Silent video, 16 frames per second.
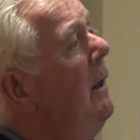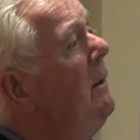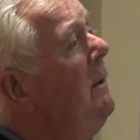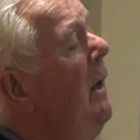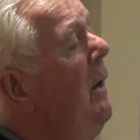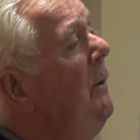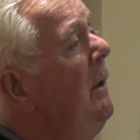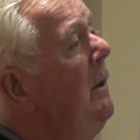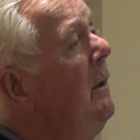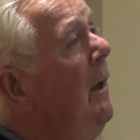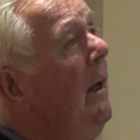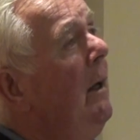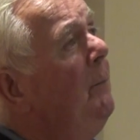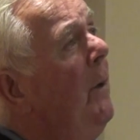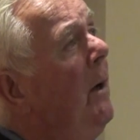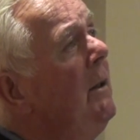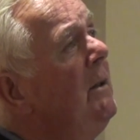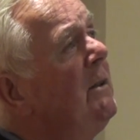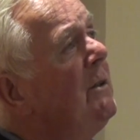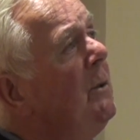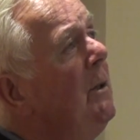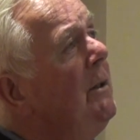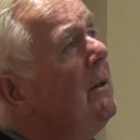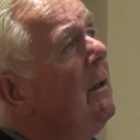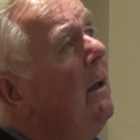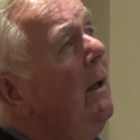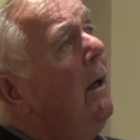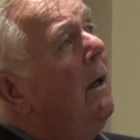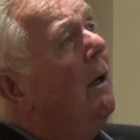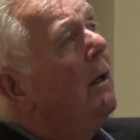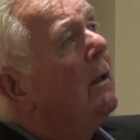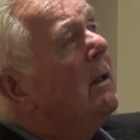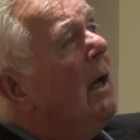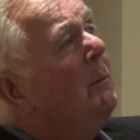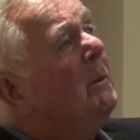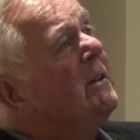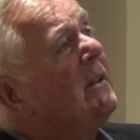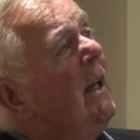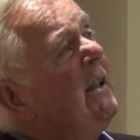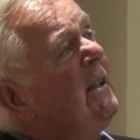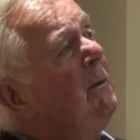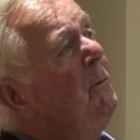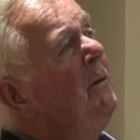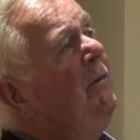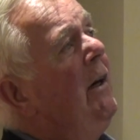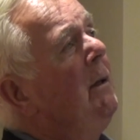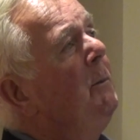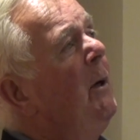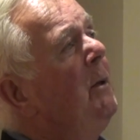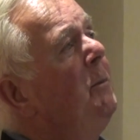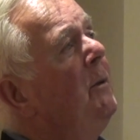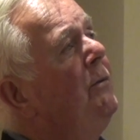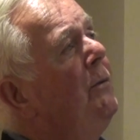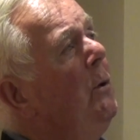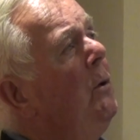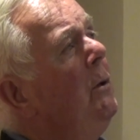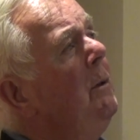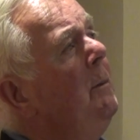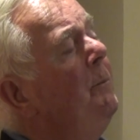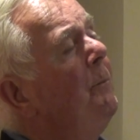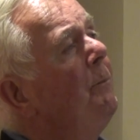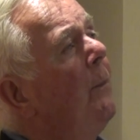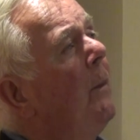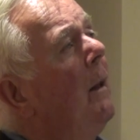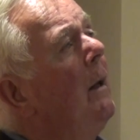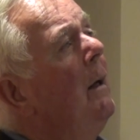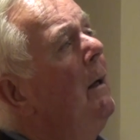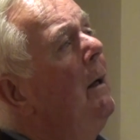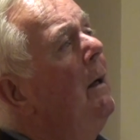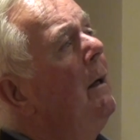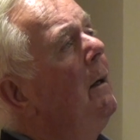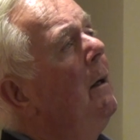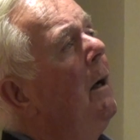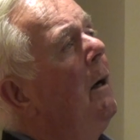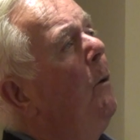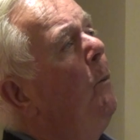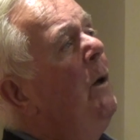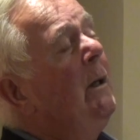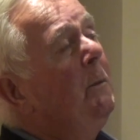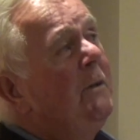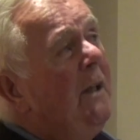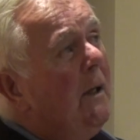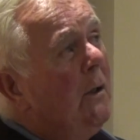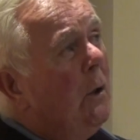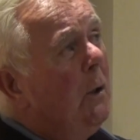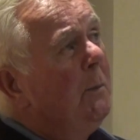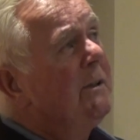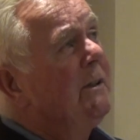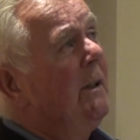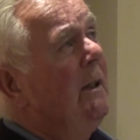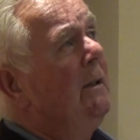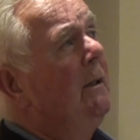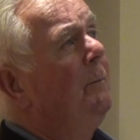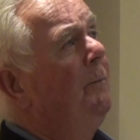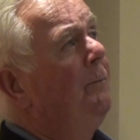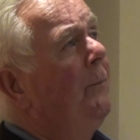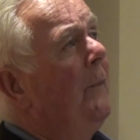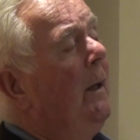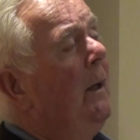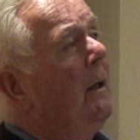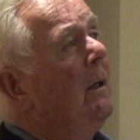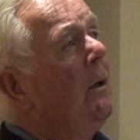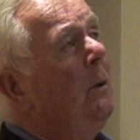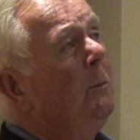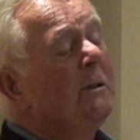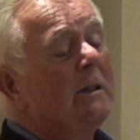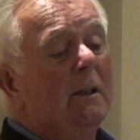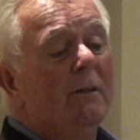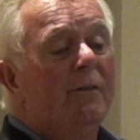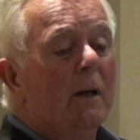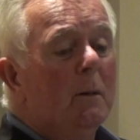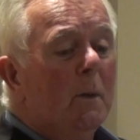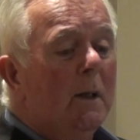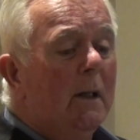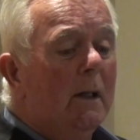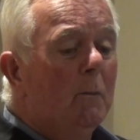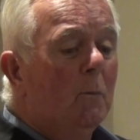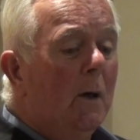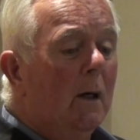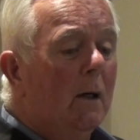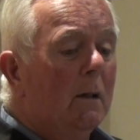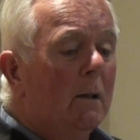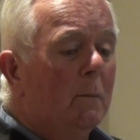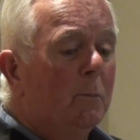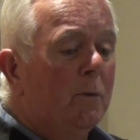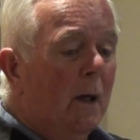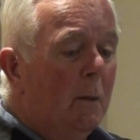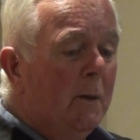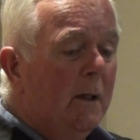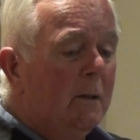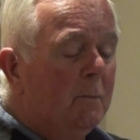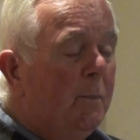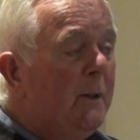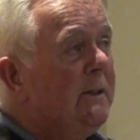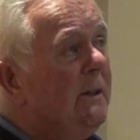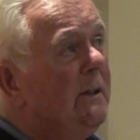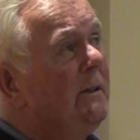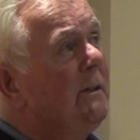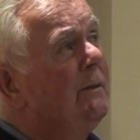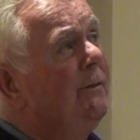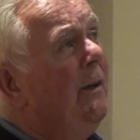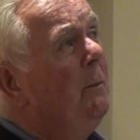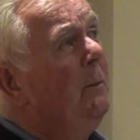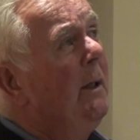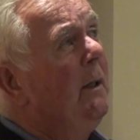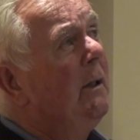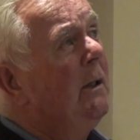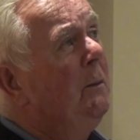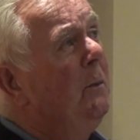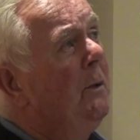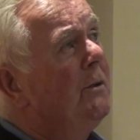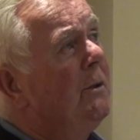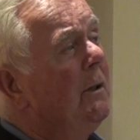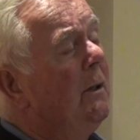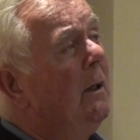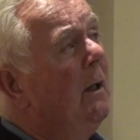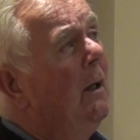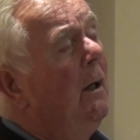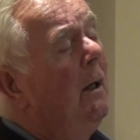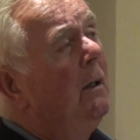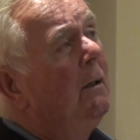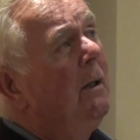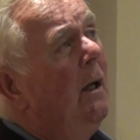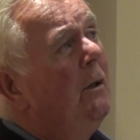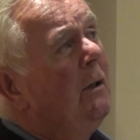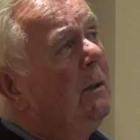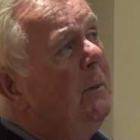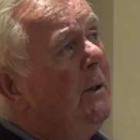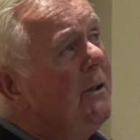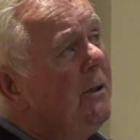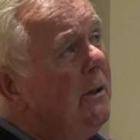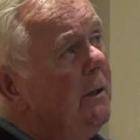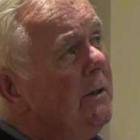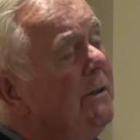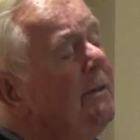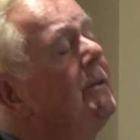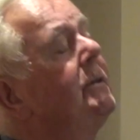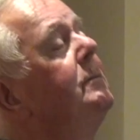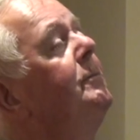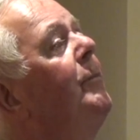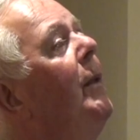down in High Street. Thomas Cashel we've heard about before. William J. Cummiskey. The Cummiskey family were a prominent business family in the community. Town Commissioners,